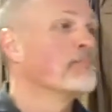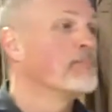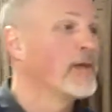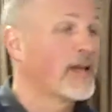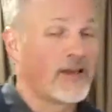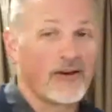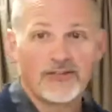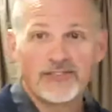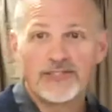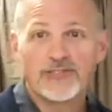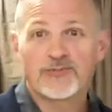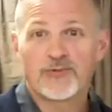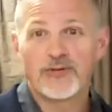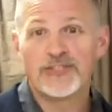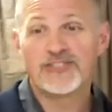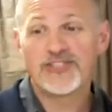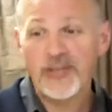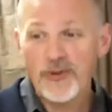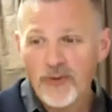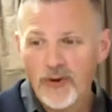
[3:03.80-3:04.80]
Because it's
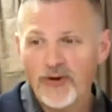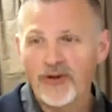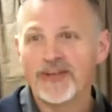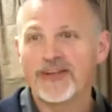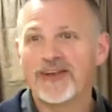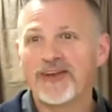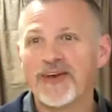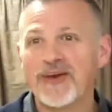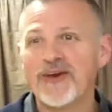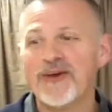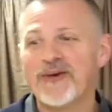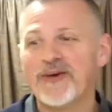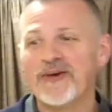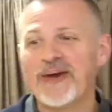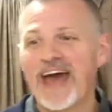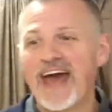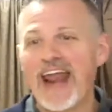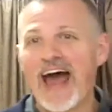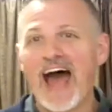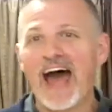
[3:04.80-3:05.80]
what she wanted to
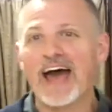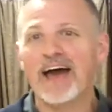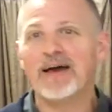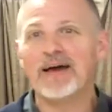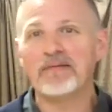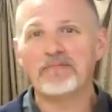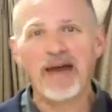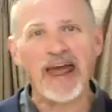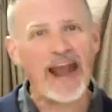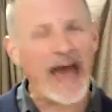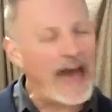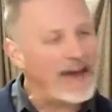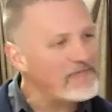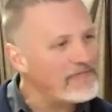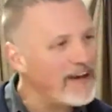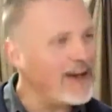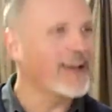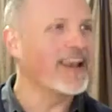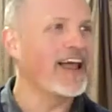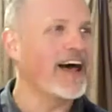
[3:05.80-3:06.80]
do, and I
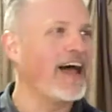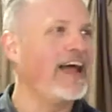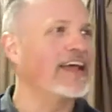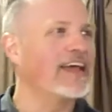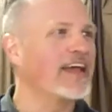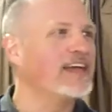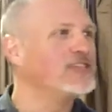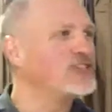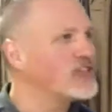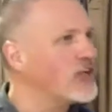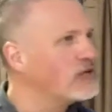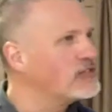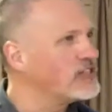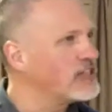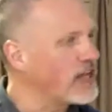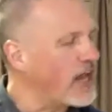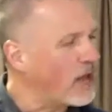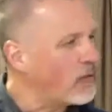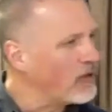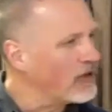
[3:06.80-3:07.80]
felt like, and so
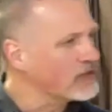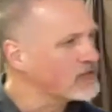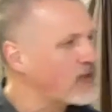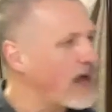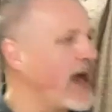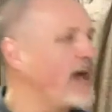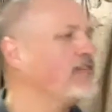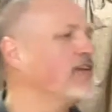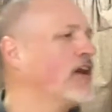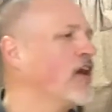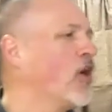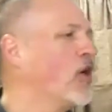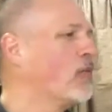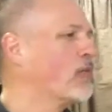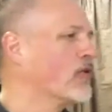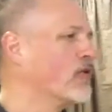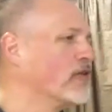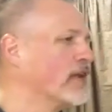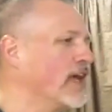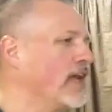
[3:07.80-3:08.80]
she's like, we're going to drive it
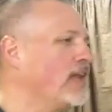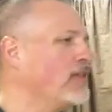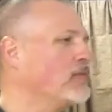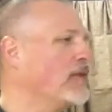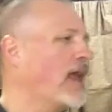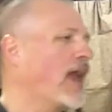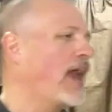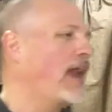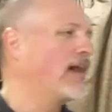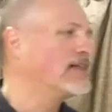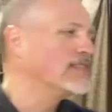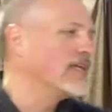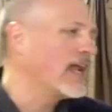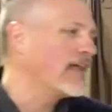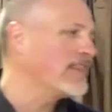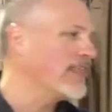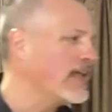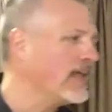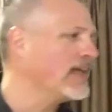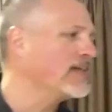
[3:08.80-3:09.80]
home, we're going to get it in the mechanic. I said,
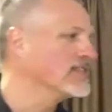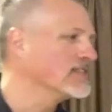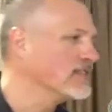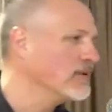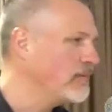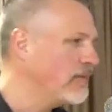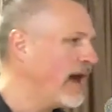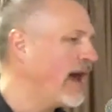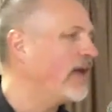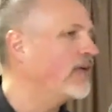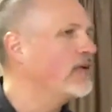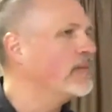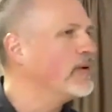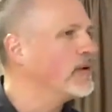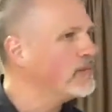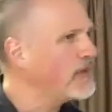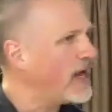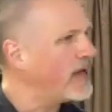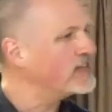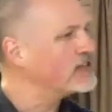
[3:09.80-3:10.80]
I think it's the battery,
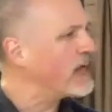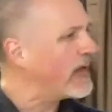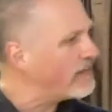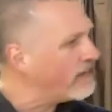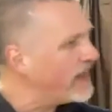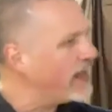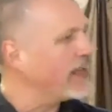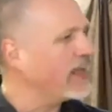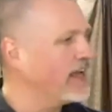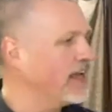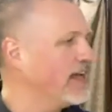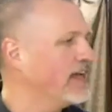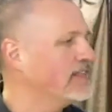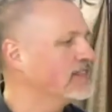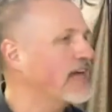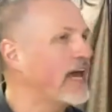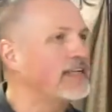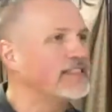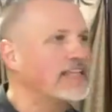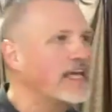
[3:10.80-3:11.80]
but I'm not sure. I think it
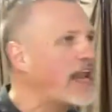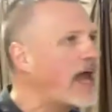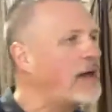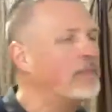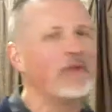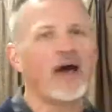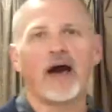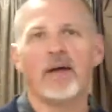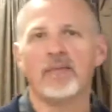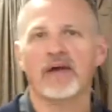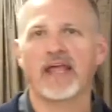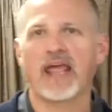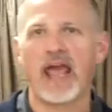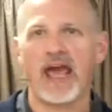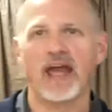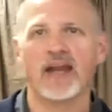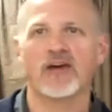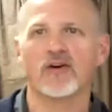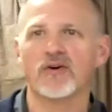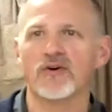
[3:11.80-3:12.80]
is. And I'm not
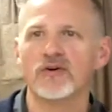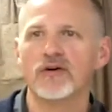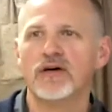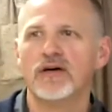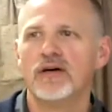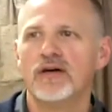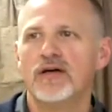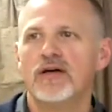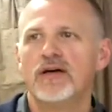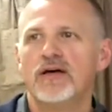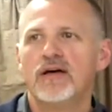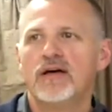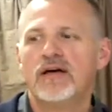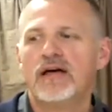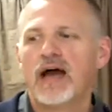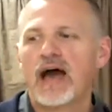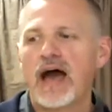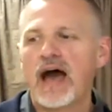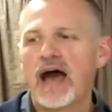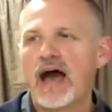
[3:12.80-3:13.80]
mechanical,
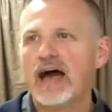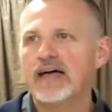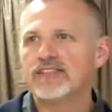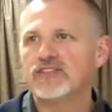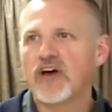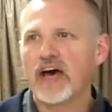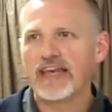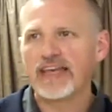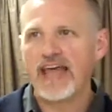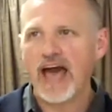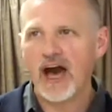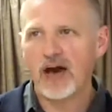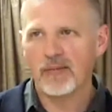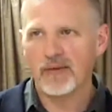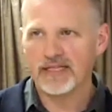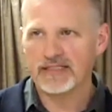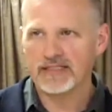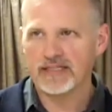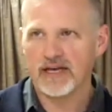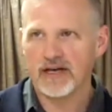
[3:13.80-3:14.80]
so I doubt
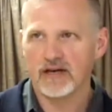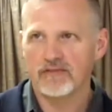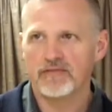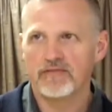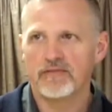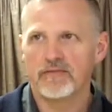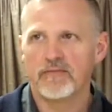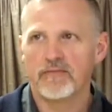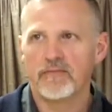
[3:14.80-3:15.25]
myself.